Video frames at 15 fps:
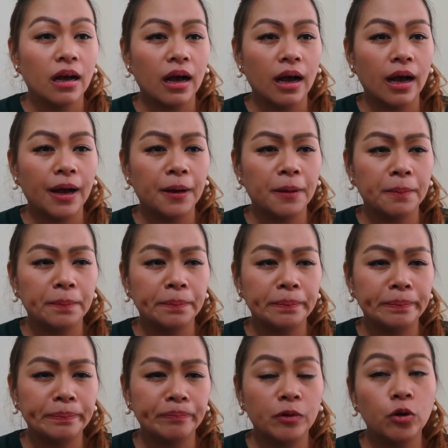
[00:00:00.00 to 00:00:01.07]

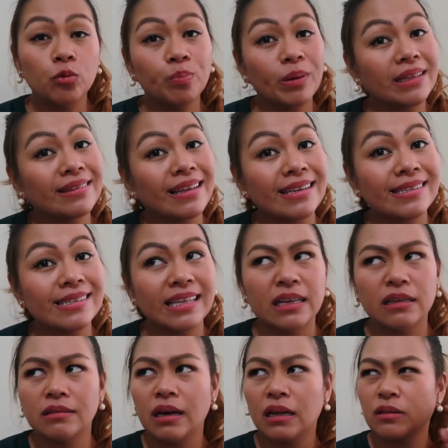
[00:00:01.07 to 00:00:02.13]

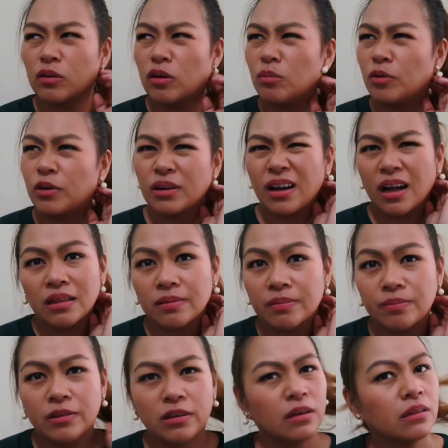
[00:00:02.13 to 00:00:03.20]
lookfantastic.com or
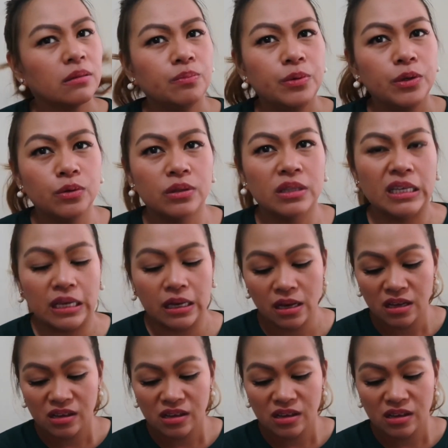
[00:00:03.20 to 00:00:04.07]
cult beauty.